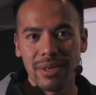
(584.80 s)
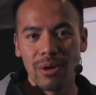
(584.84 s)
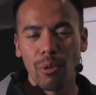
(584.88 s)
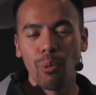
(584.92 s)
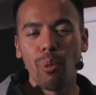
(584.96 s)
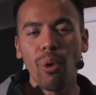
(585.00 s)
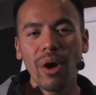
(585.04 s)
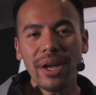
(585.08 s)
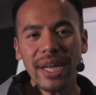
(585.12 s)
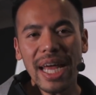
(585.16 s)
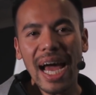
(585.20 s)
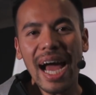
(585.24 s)

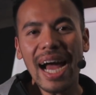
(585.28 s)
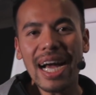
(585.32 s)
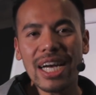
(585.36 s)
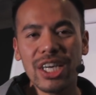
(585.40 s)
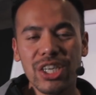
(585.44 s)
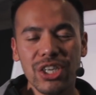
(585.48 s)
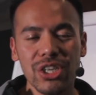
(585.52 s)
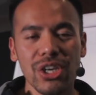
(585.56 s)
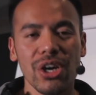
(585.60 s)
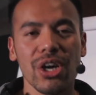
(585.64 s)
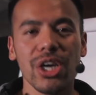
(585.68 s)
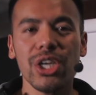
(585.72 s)
What
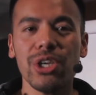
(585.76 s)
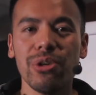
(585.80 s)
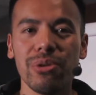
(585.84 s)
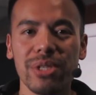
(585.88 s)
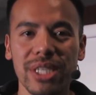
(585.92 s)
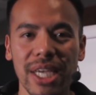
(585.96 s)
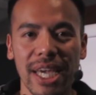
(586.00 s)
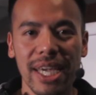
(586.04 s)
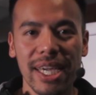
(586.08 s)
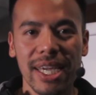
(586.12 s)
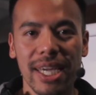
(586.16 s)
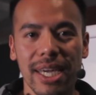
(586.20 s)
action are you
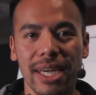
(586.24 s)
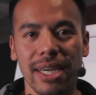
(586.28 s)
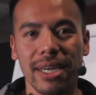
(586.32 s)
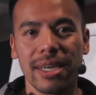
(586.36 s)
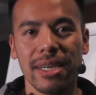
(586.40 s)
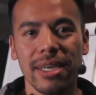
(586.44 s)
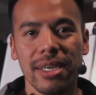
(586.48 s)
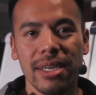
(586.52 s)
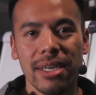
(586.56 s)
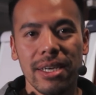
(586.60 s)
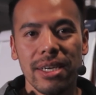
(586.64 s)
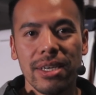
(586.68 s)
taking?
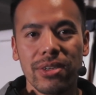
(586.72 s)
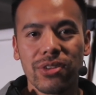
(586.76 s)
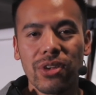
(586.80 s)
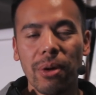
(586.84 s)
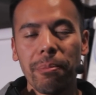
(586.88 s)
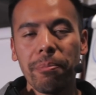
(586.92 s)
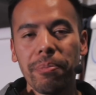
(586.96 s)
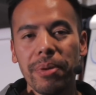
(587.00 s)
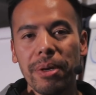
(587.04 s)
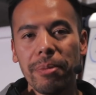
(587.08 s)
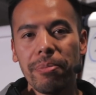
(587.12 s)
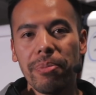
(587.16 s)

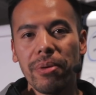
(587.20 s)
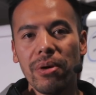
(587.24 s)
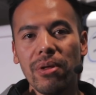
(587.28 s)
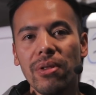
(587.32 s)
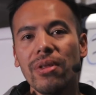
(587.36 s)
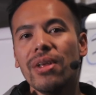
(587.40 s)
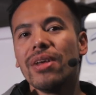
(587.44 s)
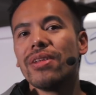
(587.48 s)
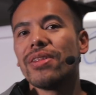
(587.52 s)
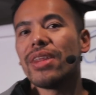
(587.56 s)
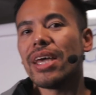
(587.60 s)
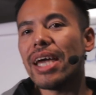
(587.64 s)
Some
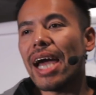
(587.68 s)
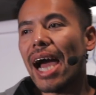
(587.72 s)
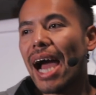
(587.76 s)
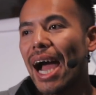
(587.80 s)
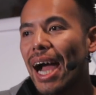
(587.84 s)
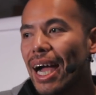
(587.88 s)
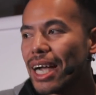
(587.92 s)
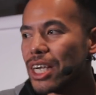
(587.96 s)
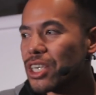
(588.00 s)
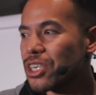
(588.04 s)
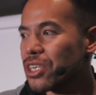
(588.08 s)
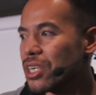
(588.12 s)
people, they
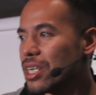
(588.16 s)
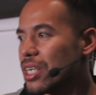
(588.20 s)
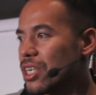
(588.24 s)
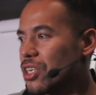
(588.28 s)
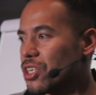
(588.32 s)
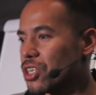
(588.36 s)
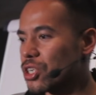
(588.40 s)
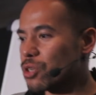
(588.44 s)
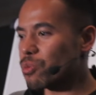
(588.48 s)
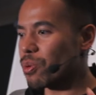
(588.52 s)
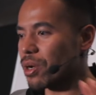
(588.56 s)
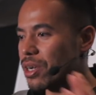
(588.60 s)
actually
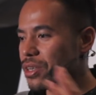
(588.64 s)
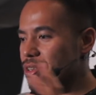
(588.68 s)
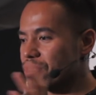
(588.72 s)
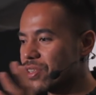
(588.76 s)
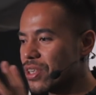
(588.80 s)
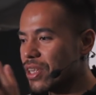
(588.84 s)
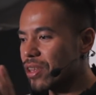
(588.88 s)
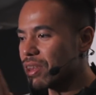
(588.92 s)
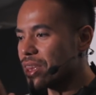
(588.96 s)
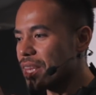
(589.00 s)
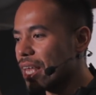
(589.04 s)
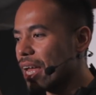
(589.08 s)
just want to
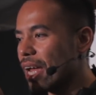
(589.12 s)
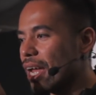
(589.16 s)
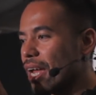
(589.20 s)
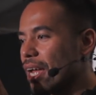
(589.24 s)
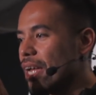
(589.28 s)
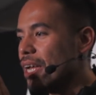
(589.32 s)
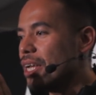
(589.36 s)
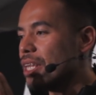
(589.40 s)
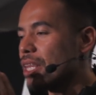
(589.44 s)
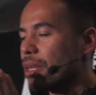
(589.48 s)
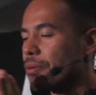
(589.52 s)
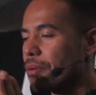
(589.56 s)
sit there.
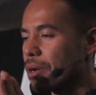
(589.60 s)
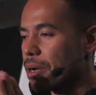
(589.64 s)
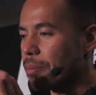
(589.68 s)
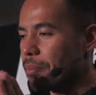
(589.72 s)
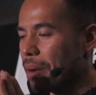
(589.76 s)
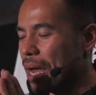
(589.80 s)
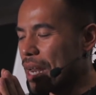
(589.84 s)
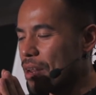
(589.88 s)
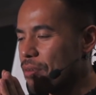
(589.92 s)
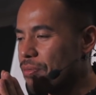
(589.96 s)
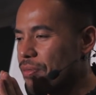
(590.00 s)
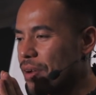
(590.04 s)
They want to
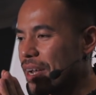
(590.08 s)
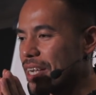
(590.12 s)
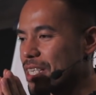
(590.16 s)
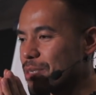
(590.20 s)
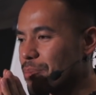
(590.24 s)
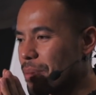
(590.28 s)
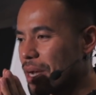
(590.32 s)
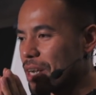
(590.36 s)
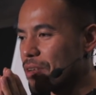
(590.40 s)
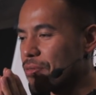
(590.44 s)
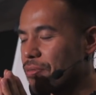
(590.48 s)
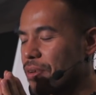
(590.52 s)

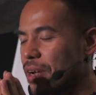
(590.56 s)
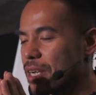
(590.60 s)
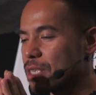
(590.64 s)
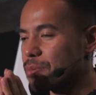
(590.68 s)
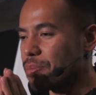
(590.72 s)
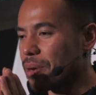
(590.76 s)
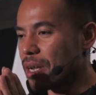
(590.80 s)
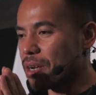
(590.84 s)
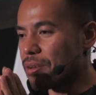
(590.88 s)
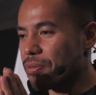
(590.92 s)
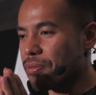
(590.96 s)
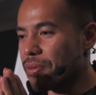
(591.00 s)
manifest.
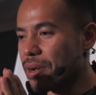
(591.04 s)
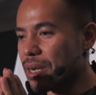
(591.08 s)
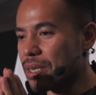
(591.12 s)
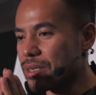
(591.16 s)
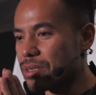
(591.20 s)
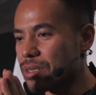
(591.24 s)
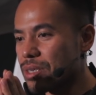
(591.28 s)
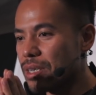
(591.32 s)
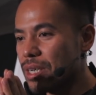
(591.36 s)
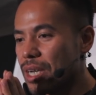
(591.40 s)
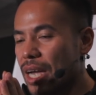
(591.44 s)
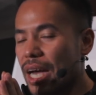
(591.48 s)

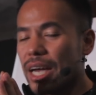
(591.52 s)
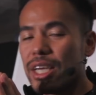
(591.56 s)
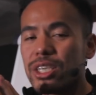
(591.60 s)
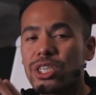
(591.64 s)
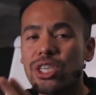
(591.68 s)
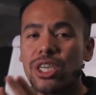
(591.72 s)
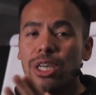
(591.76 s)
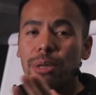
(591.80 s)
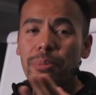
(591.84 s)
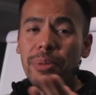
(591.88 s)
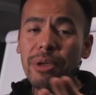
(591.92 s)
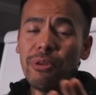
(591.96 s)
And it's
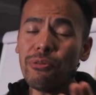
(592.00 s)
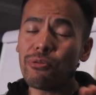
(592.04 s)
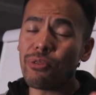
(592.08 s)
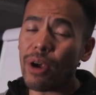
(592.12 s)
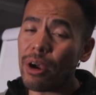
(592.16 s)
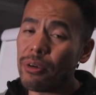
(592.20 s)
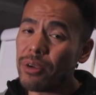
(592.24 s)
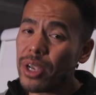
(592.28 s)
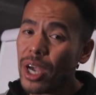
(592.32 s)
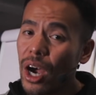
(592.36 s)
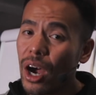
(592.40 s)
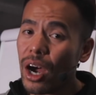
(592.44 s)
going to be
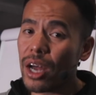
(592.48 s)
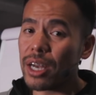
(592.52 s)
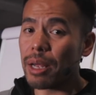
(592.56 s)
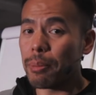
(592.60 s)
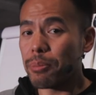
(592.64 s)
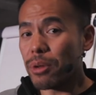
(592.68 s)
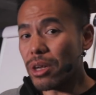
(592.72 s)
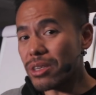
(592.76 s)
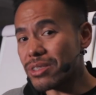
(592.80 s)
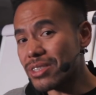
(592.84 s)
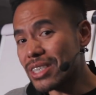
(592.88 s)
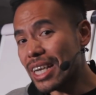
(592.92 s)
very hard.
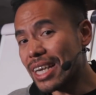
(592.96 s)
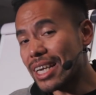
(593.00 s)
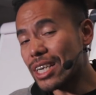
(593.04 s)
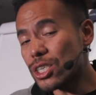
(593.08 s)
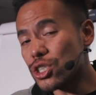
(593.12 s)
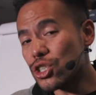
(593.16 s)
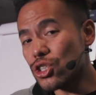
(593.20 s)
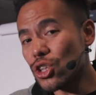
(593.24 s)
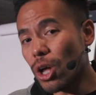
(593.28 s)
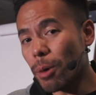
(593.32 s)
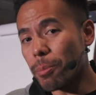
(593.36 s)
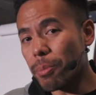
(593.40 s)
I'm not saying
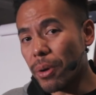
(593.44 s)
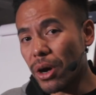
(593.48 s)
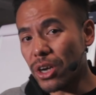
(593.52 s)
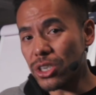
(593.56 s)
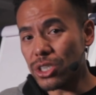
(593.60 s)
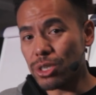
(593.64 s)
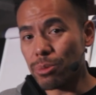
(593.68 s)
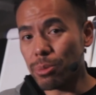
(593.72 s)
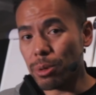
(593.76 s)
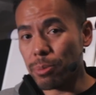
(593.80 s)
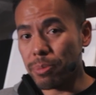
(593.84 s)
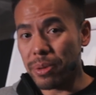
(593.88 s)
it's not
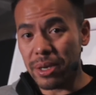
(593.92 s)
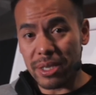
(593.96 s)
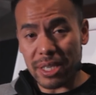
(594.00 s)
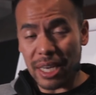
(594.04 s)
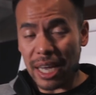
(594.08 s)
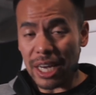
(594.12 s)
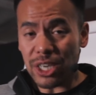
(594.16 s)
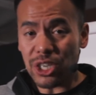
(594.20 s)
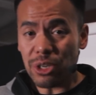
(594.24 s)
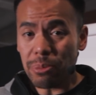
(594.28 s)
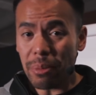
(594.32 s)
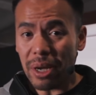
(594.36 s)
possible, because
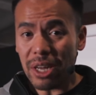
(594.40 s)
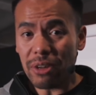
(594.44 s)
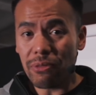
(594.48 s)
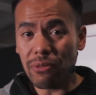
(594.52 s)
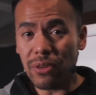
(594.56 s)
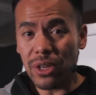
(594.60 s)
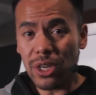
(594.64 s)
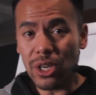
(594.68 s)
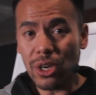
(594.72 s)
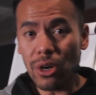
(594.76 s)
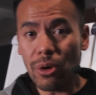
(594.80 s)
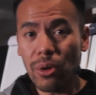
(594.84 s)
I actually made a
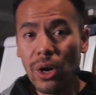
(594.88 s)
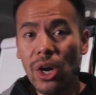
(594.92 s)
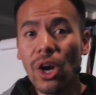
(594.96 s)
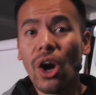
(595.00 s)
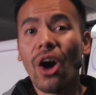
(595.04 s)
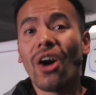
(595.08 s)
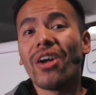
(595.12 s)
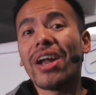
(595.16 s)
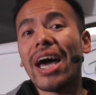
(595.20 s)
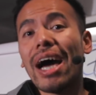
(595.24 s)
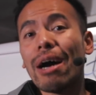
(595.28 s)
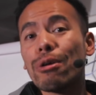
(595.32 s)
video
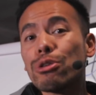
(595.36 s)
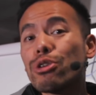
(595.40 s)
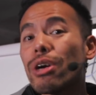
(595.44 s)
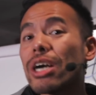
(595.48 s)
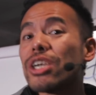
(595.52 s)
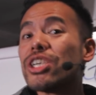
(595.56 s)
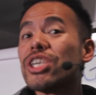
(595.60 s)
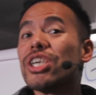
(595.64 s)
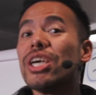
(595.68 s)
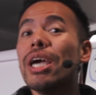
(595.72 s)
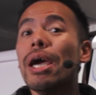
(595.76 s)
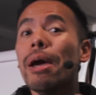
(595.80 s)
on how to
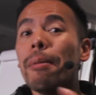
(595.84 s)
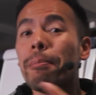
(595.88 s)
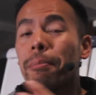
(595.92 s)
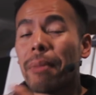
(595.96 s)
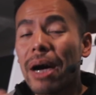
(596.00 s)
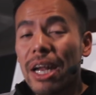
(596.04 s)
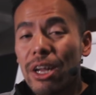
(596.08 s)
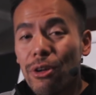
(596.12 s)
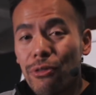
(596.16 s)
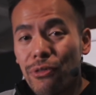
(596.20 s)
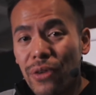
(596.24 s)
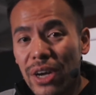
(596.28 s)
actually
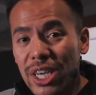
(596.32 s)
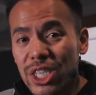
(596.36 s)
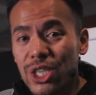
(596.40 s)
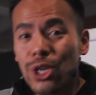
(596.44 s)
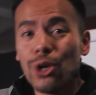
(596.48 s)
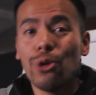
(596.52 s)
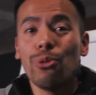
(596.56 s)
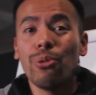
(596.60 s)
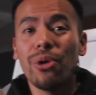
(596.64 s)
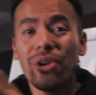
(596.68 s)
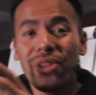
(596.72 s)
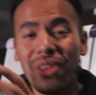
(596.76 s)
manifest
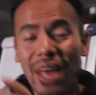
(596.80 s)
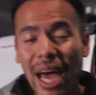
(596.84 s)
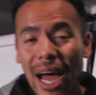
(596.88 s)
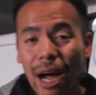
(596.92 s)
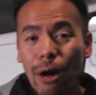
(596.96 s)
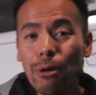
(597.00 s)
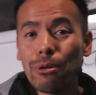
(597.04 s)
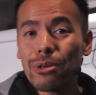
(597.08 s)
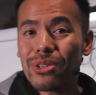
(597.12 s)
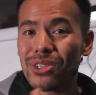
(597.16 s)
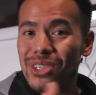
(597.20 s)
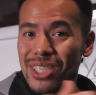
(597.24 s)

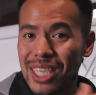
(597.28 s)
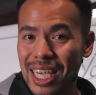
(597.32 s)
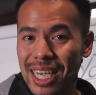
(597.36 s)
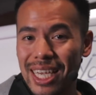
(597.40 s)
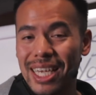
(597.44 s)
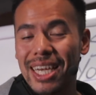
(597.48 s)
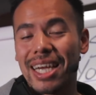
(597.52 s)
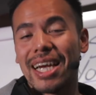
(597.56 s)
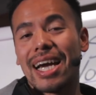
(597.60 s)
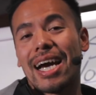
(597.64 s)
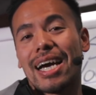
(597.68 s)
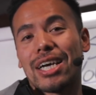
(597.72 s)
without
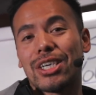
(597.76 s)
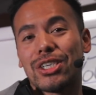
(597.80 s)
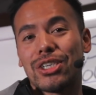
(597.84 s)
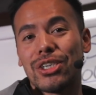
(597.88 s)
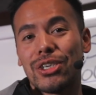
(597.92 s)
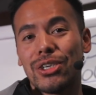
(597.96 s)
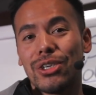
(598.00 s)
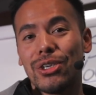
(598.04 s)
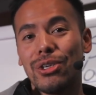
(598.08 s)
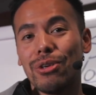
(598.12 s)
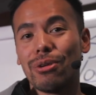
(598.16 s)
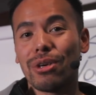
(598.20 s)
taking
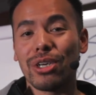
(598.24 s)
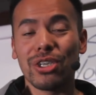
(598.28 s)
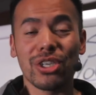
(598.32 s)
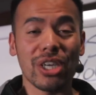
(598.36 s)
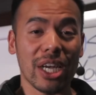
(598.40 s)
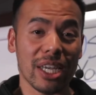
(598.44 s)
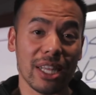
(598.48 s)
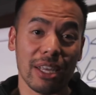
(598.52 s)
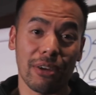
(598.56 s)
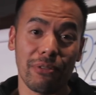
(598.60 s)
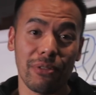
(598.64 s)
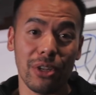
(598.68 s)
action. You can
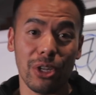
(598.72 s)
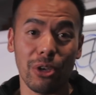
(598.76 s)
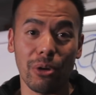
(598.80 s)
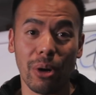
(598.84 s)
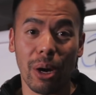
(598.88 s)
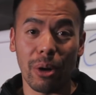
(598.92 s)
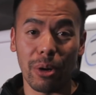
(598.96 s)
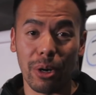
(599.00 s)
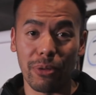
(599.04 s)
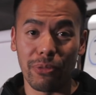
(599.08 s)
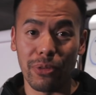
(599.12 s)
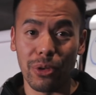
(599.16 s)
check that video
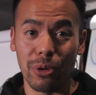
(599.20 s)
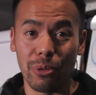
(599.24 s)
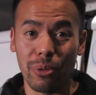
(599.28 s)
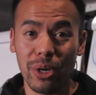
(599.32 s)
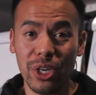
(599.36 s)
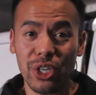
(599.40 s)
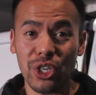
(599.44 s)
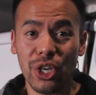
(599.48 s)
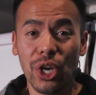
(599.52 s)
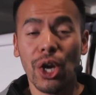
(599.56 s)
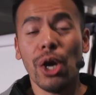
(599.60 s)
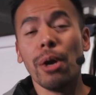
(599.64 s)
out if you
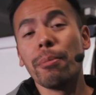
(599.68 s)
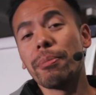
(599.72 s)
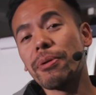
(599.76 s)
wish.